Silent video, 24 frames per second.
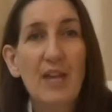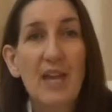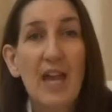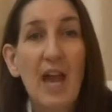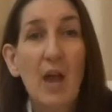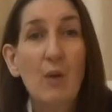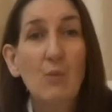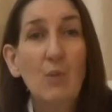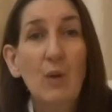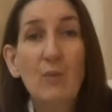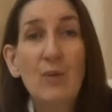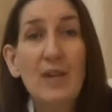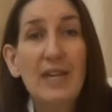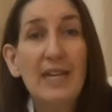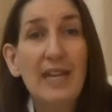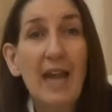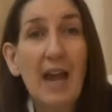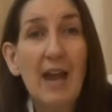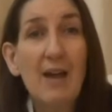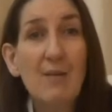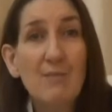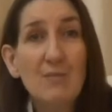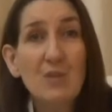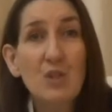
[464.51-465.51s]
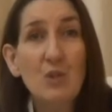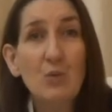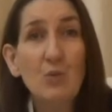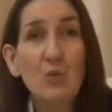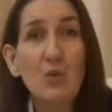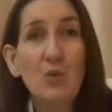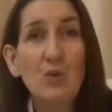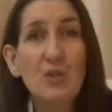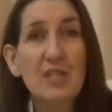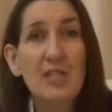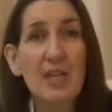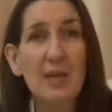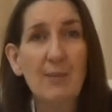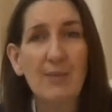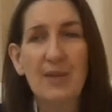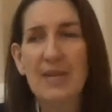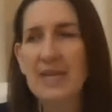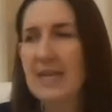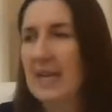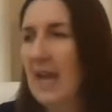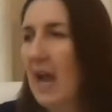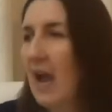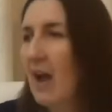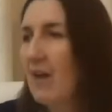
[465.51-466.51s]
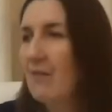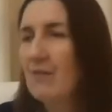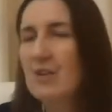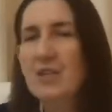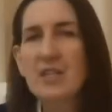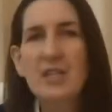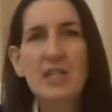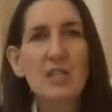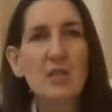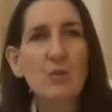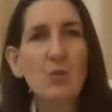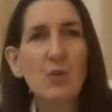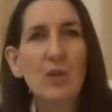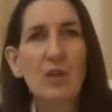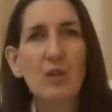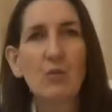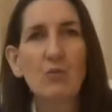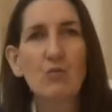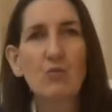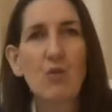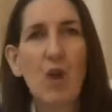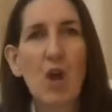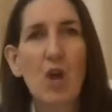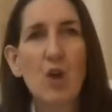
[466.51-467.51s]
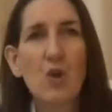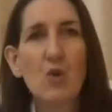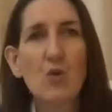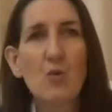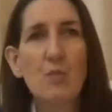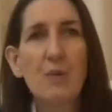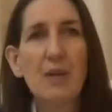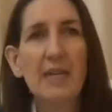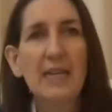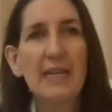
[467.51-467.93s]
And when we come towards Him, He covers us with a robe.